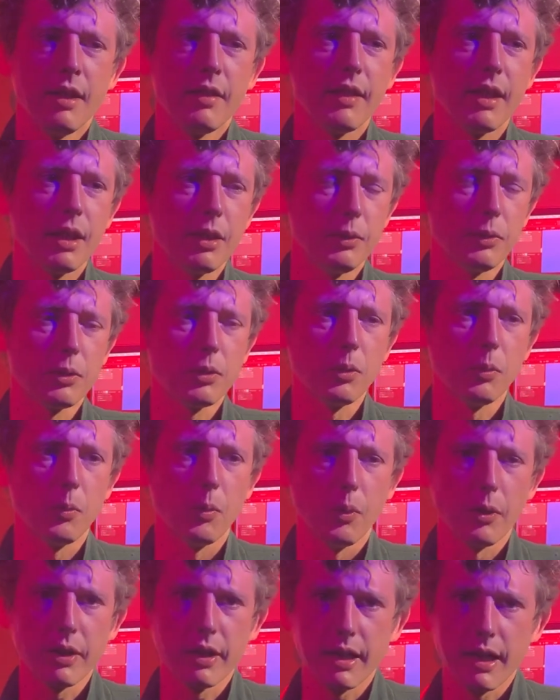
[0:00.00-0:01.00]
They all
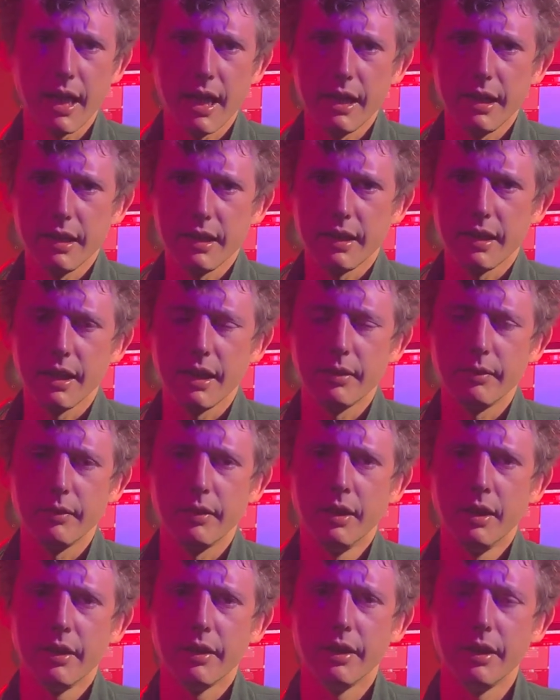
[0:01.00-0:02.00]
coordinated
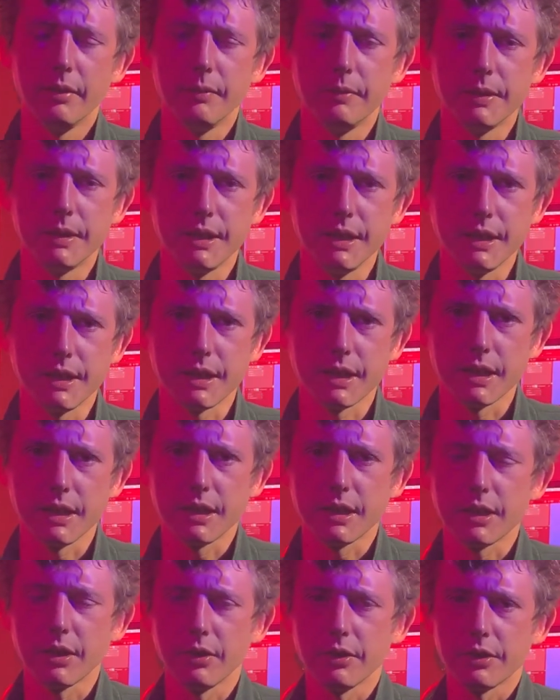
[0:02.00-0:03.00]
their their
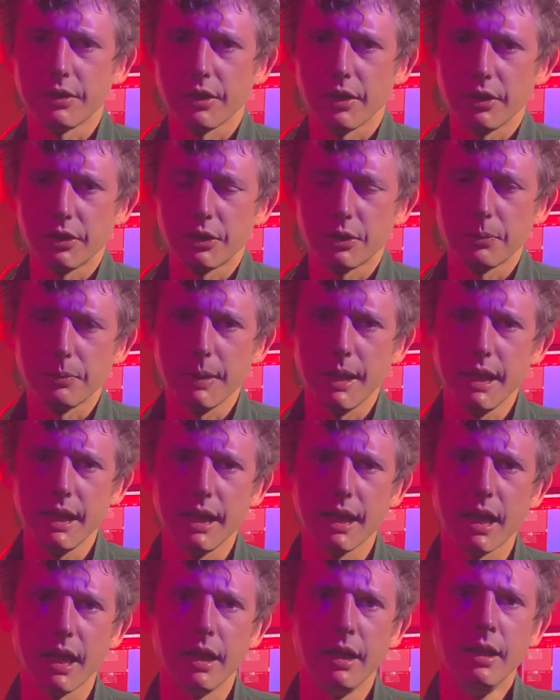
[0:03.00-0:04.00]
resistance on social
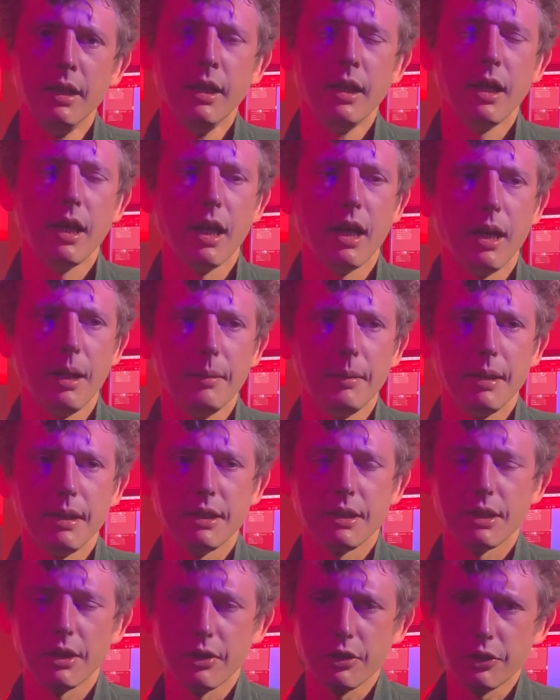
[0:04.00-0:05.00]
media, um,
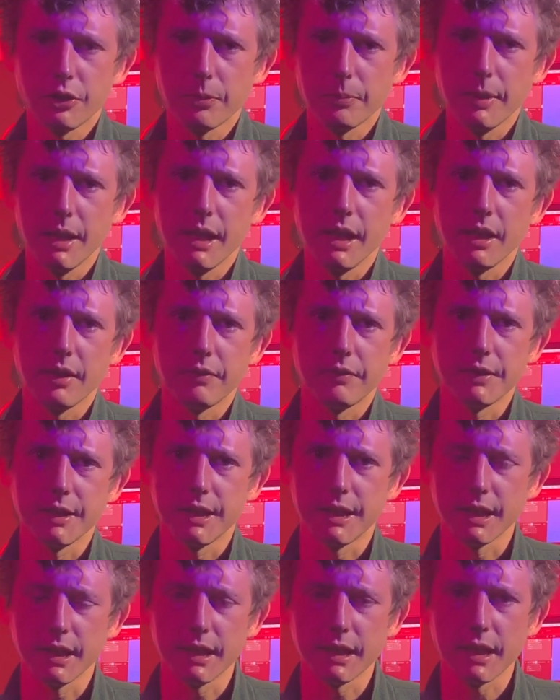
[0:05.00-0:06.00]
and social media
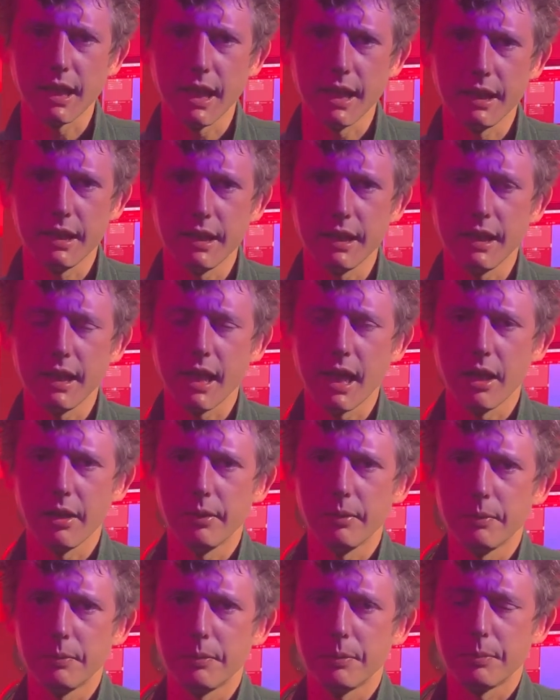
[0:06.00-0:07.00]
facilitated the
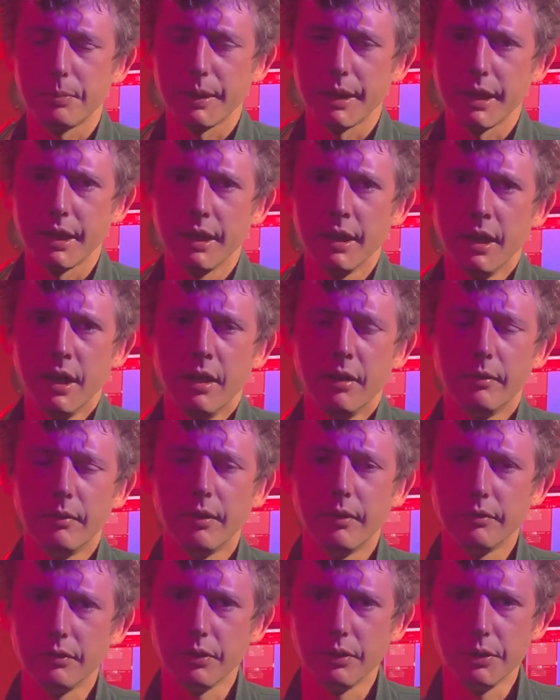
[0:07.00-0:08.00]
Arab Spring
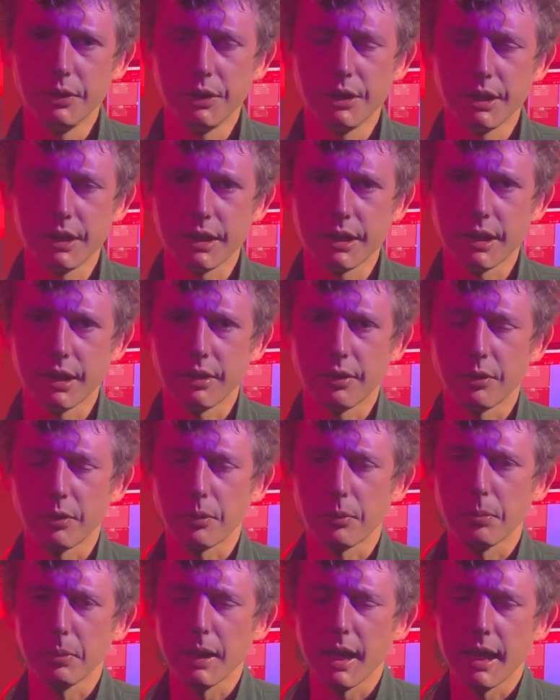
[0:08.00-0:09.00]
revolutions that
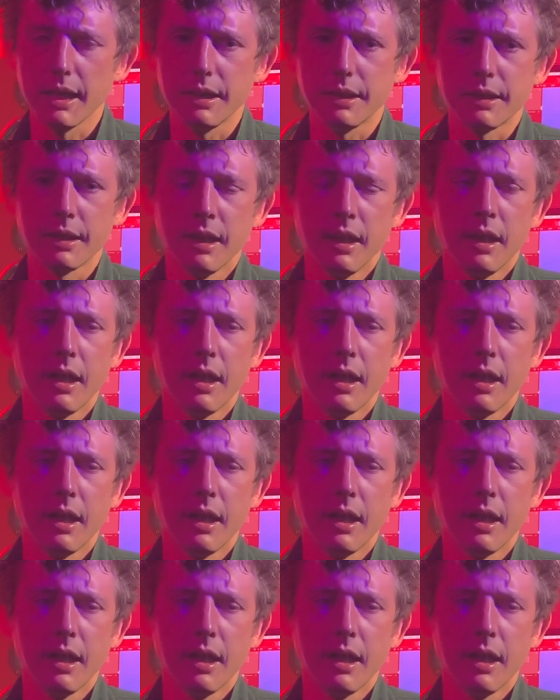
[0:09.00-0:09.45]
took place.